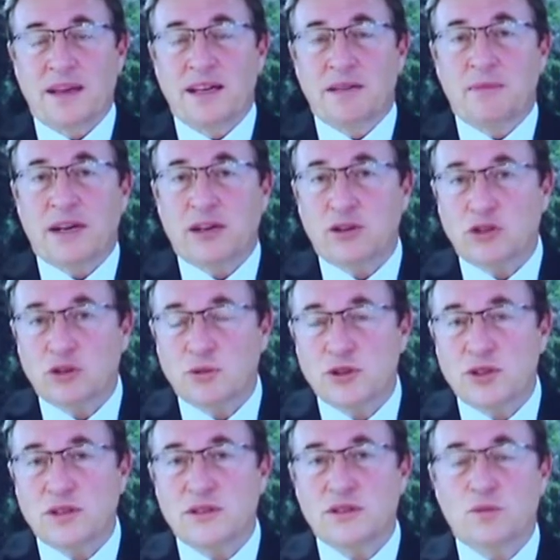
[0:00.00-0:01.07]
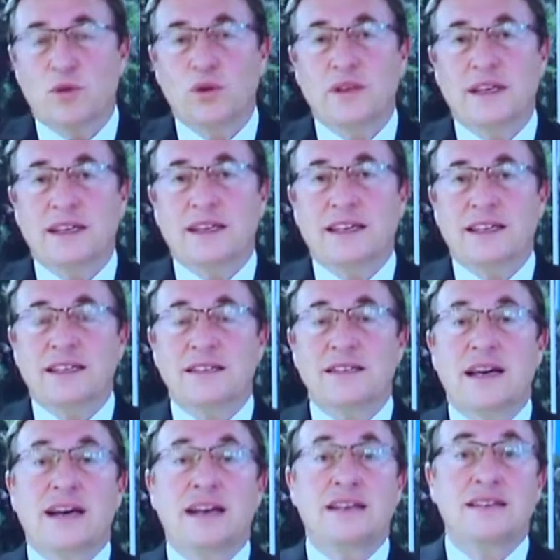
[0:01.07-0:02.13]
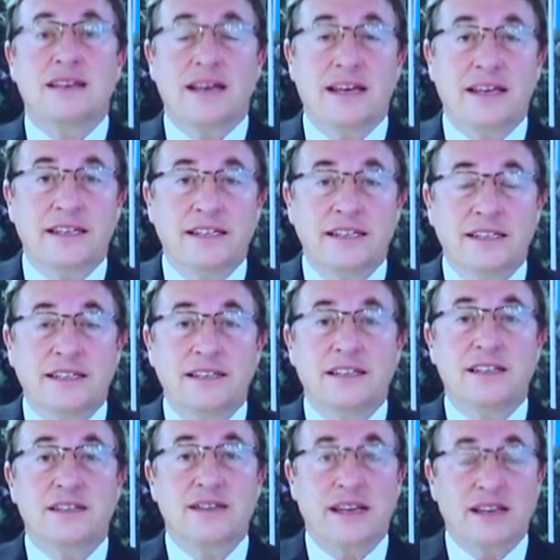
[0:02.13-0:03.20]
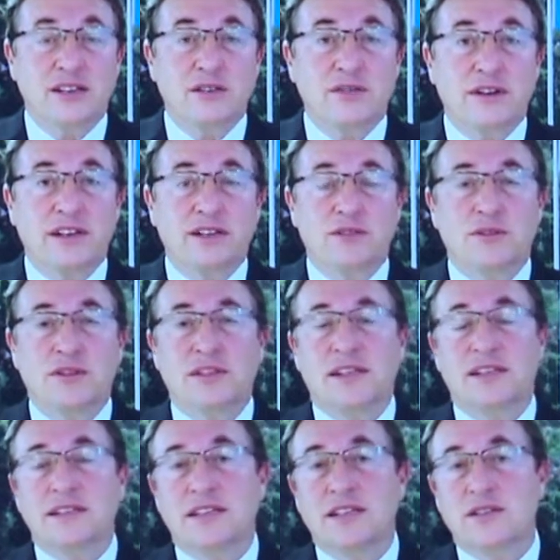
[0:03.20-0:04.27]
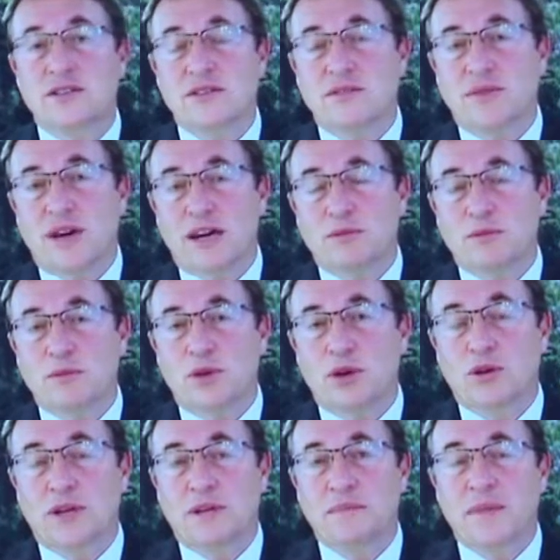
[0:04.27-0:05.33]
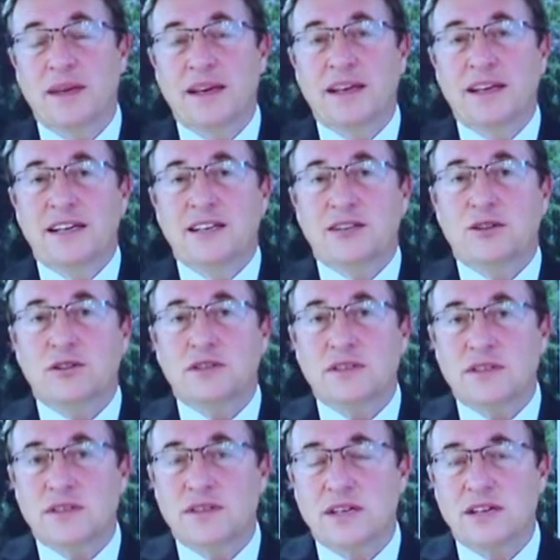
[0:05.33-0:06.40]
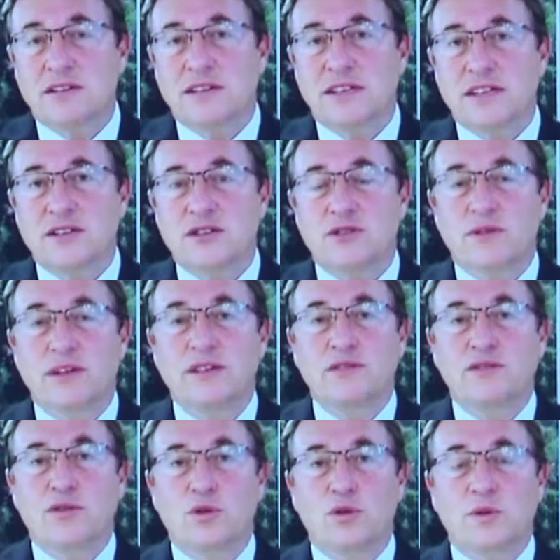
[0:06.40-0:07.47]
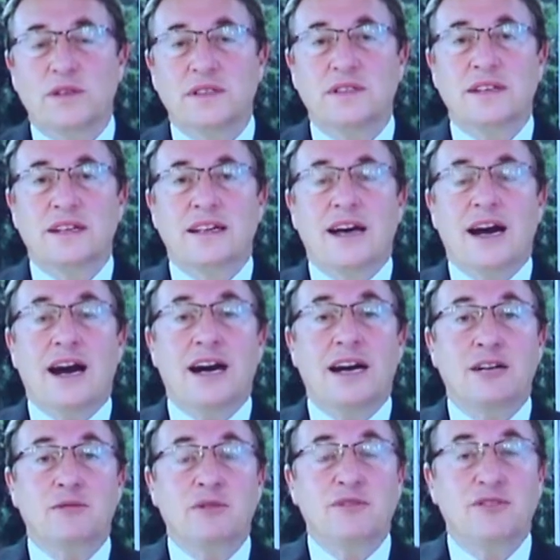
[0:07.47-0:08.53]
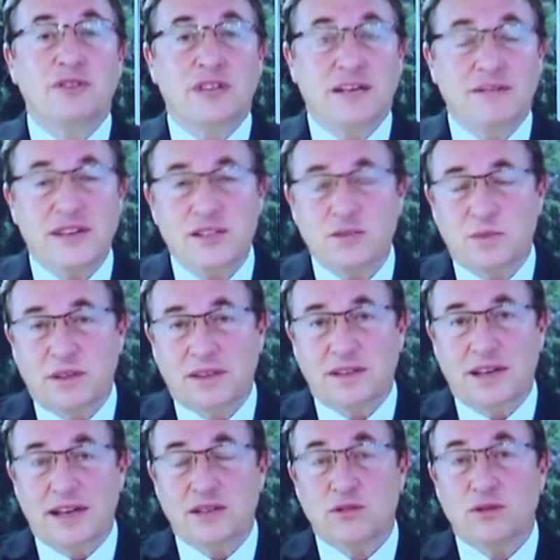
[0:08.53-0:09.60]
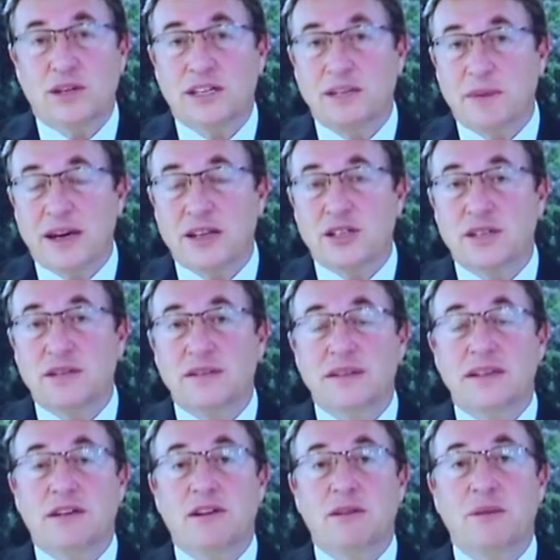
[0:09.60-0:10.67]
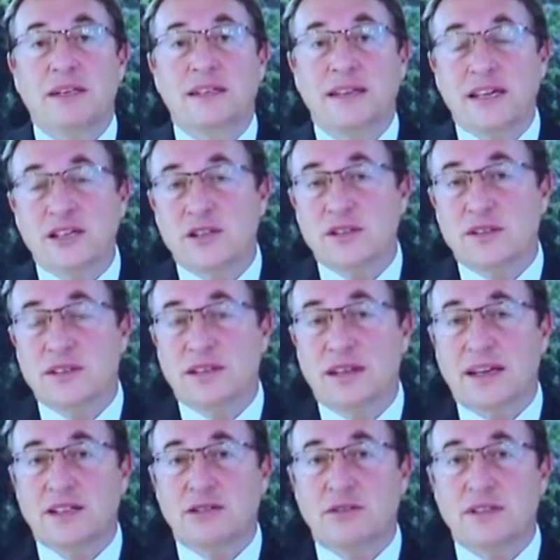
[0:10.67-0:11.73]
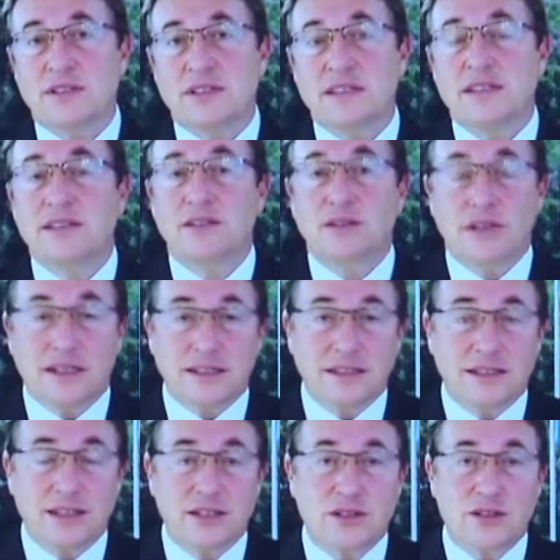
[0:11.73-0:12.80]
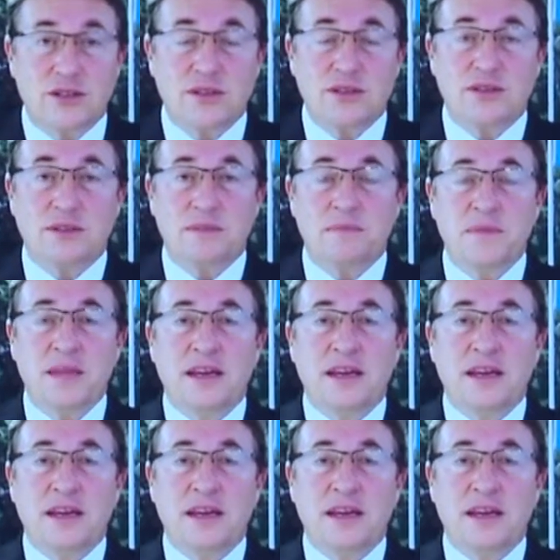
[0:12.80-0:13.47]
My contribution this morning is as a executive director of the United Nations Environment Programme, not necessarily a straightforward argument for divestment. As you can imagine, there are many nations and countries in the United Nations system